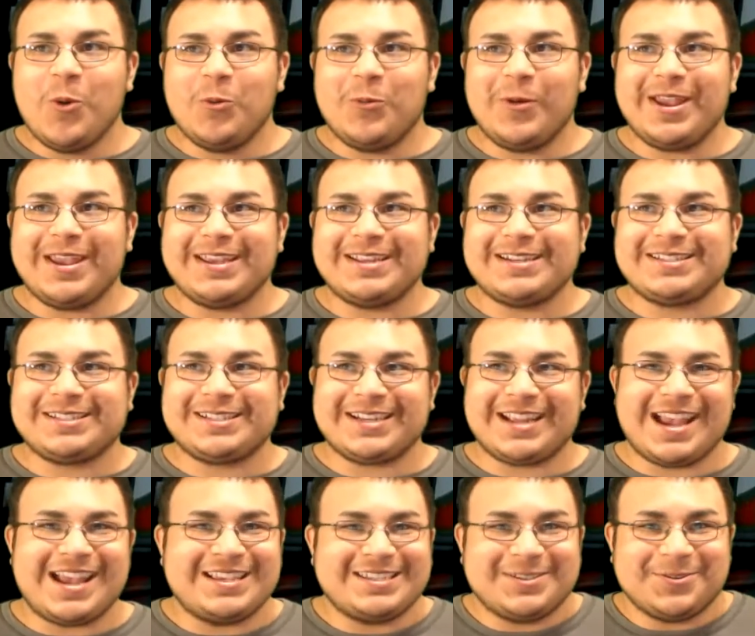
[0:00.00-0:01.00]
which,
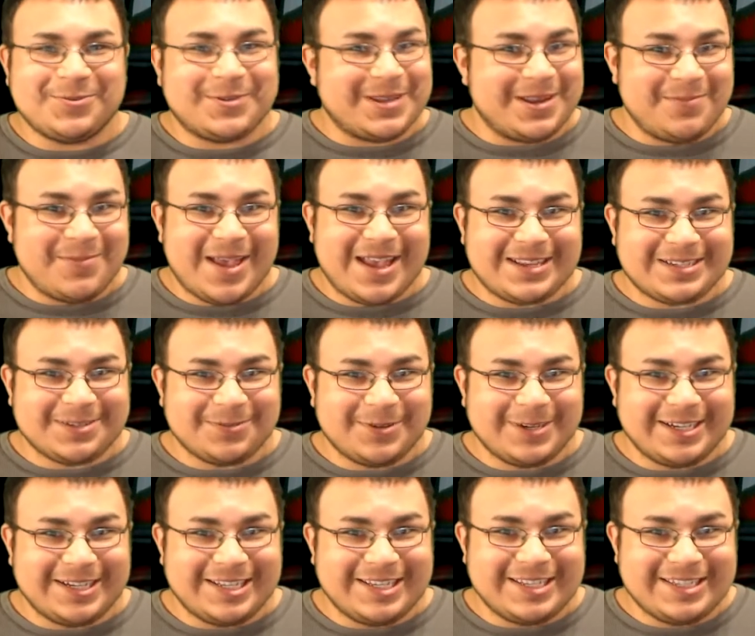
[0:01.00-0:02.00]
as you can imagine
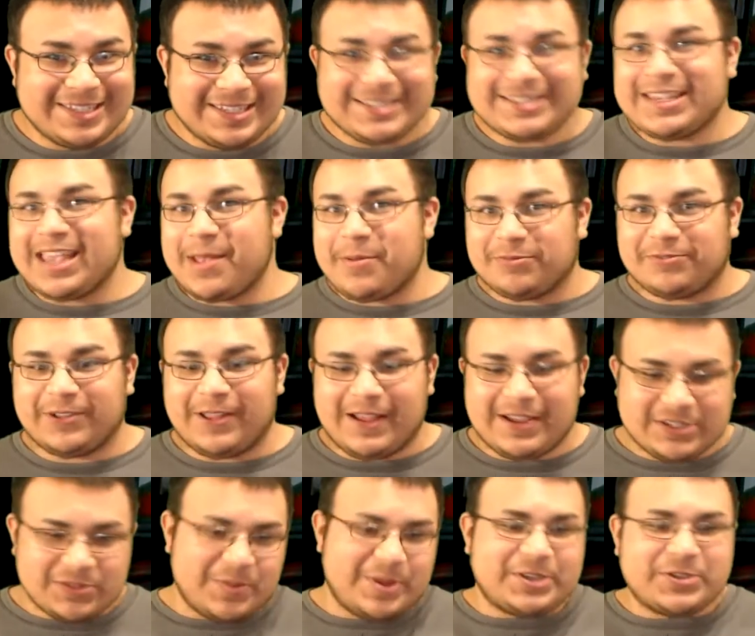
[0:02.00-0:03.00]
what it is, it's
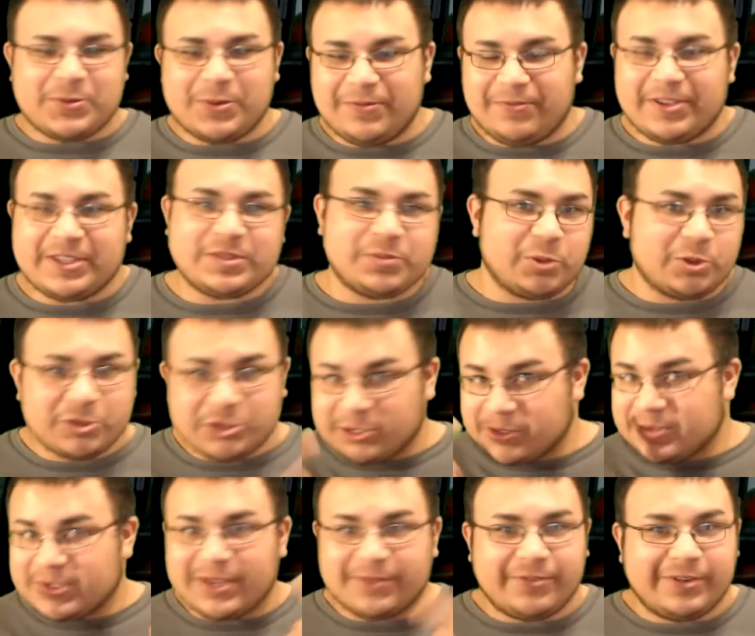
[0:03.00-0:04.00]
camouflage, makes you invisible,
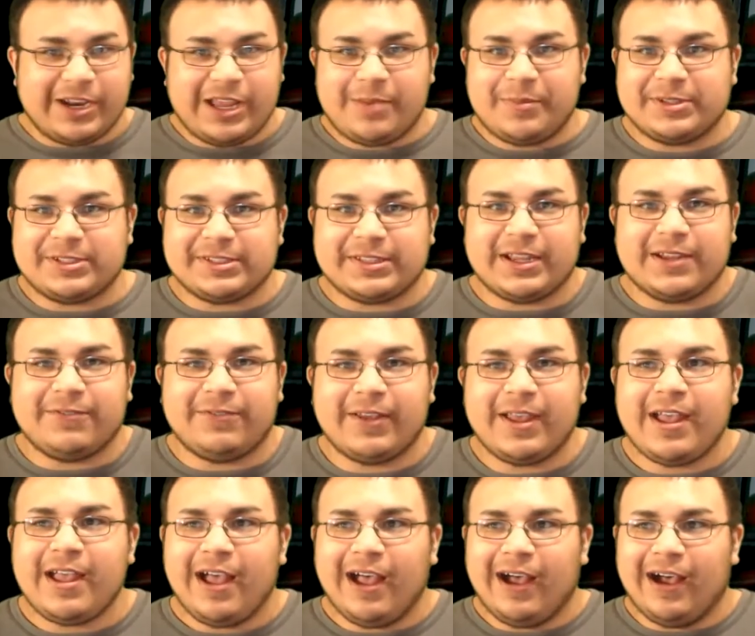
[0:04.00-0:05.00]
turns off your name and stuff.
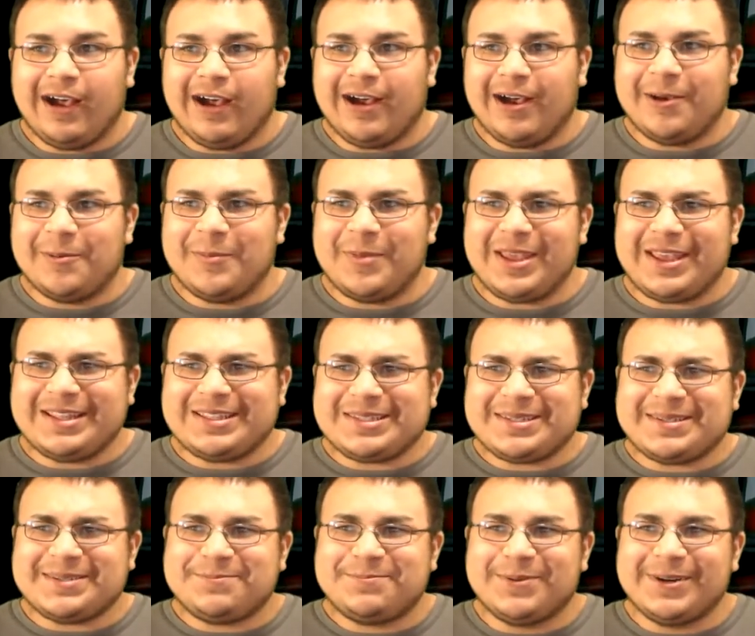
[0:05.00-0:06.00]

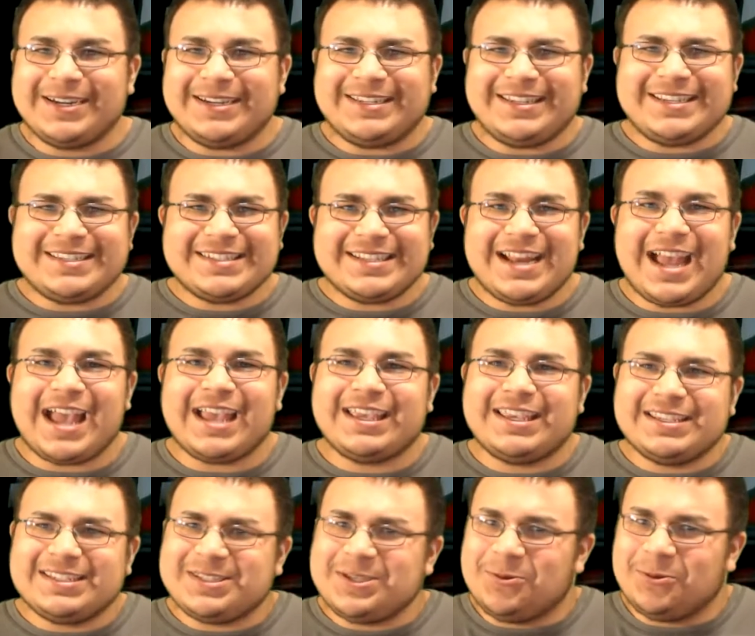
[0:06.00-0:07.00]
It's pretty decent. I
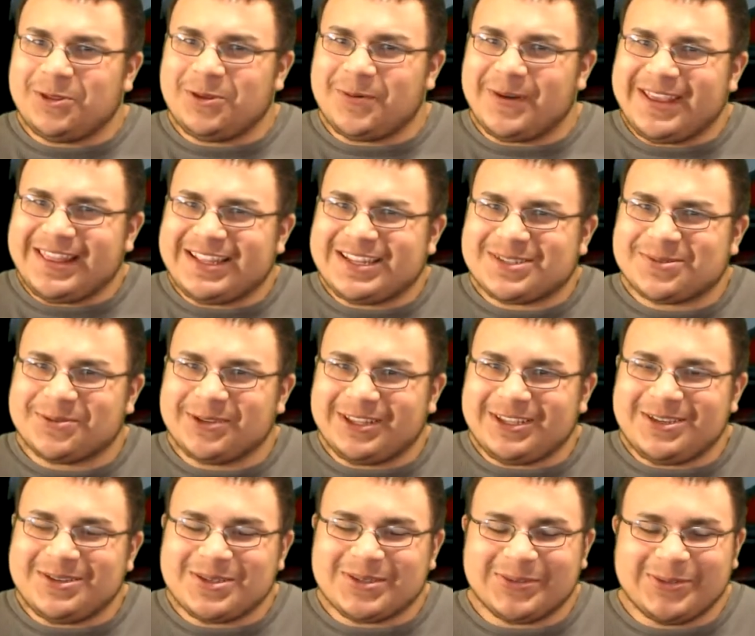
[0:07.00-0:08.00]
guess the only way that it's
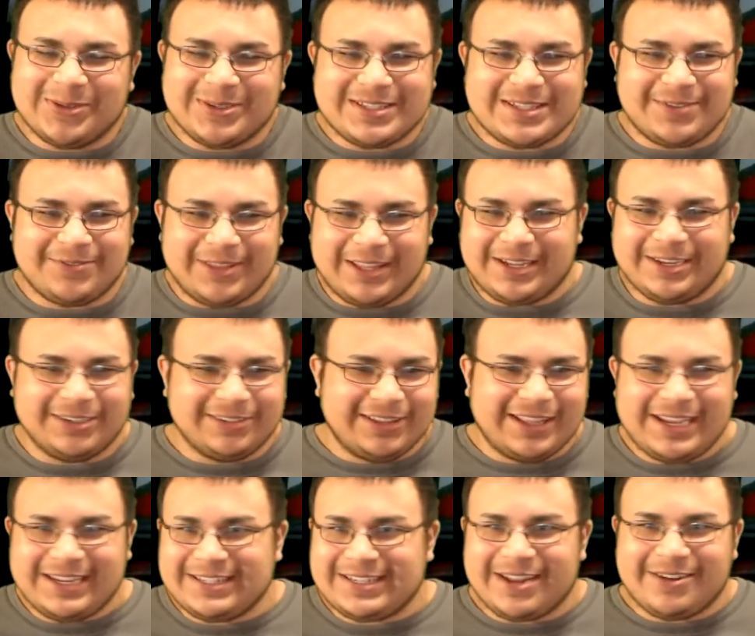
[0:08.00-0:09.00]
really useful is if like you're
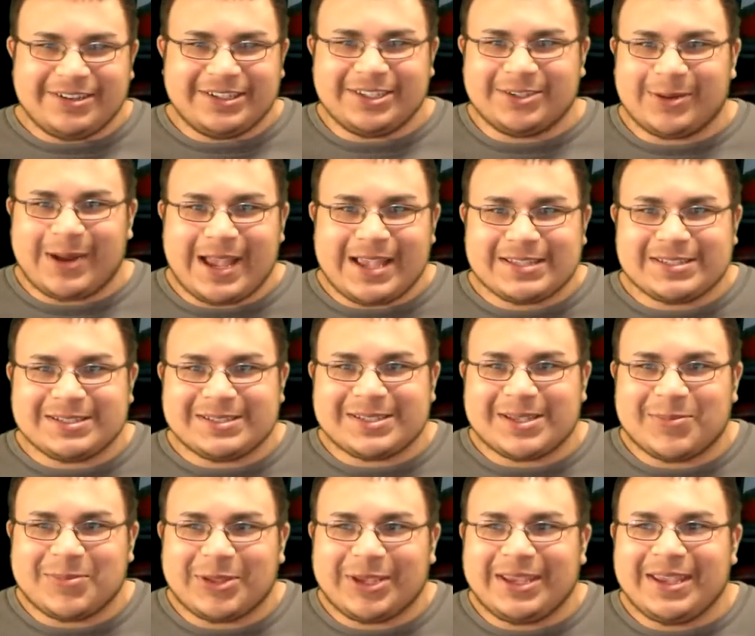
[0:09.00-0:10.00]
laying down in grass or
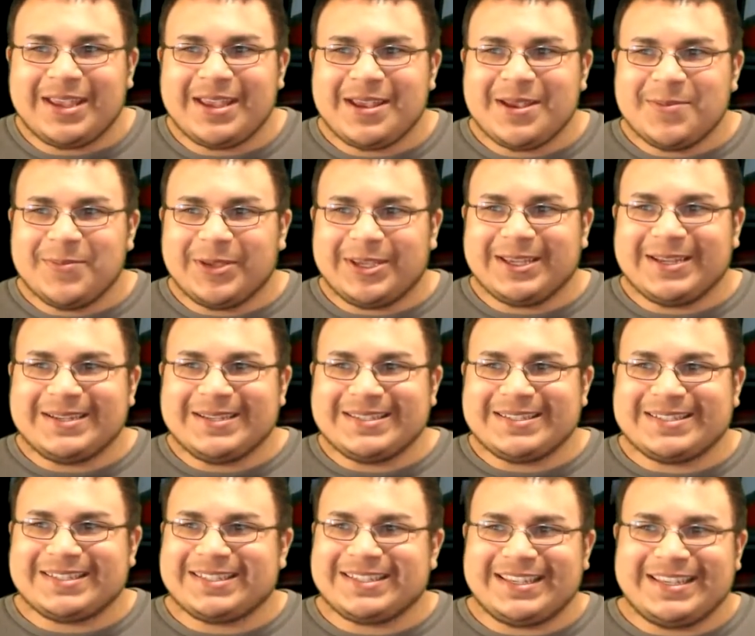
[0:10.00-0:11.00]
something,
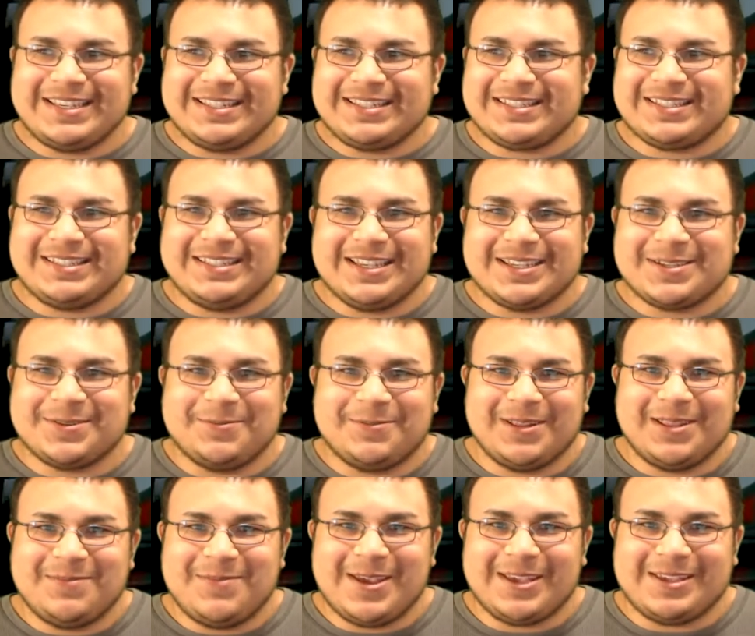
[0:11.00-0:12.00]
because it doesn't
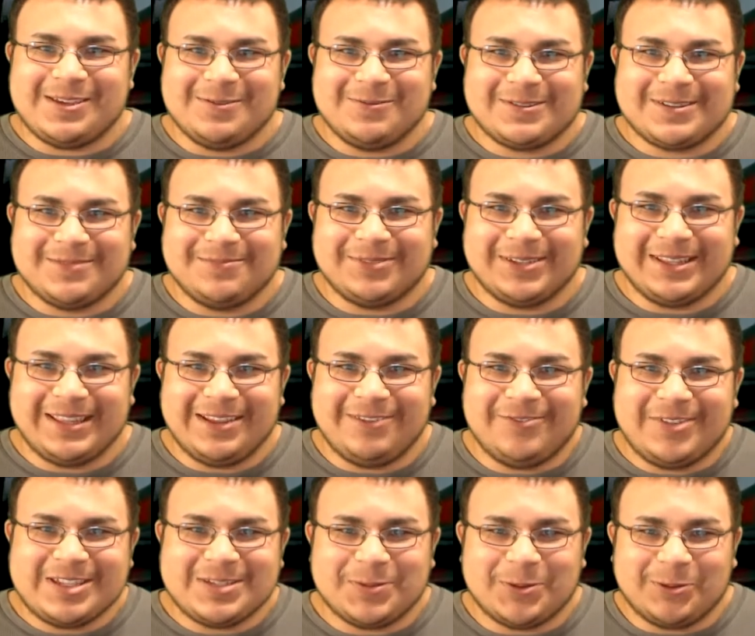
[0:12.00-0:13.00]
really make you completely
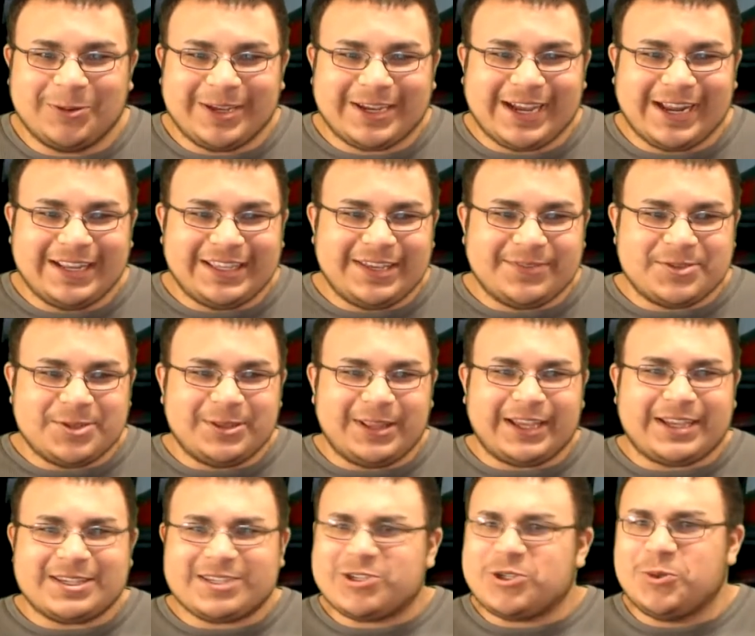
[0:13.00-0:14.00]
invisible. It kind of gives you
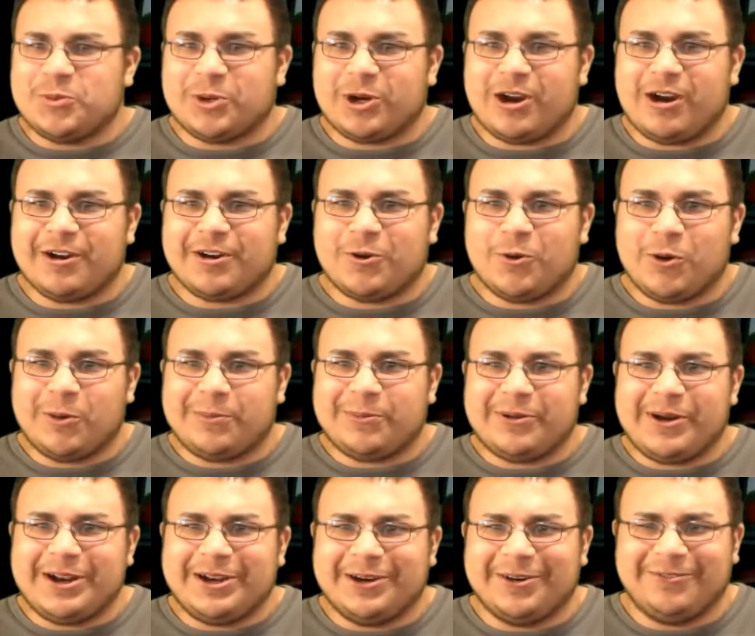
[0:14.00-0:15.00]
like a super hardcore
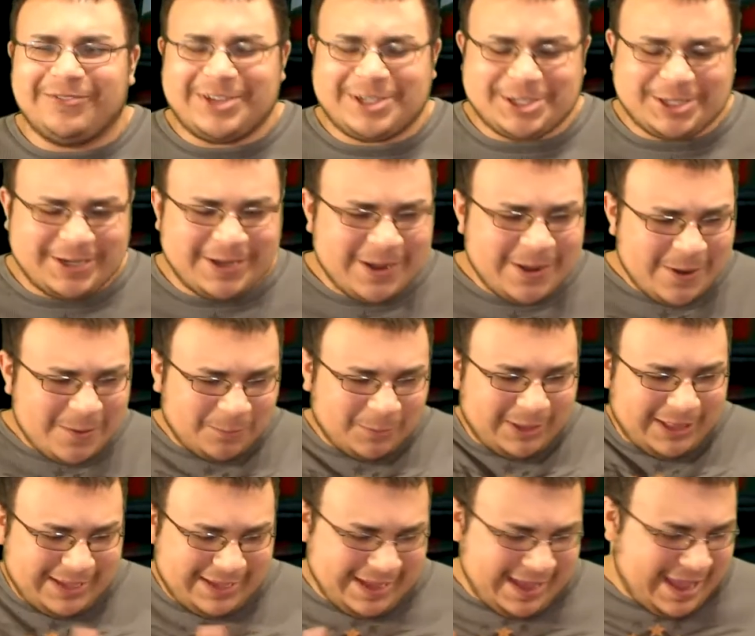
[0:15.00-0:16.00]
predator vision
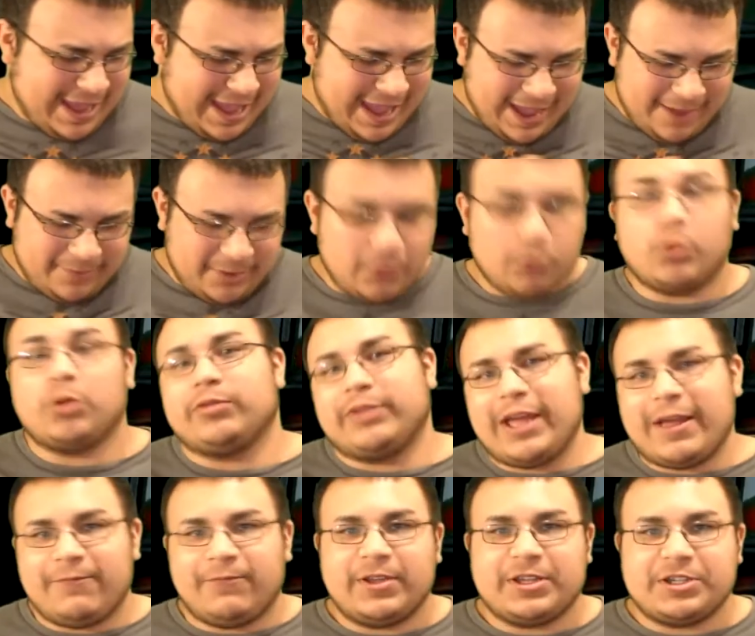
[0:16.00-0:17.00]
where like well, not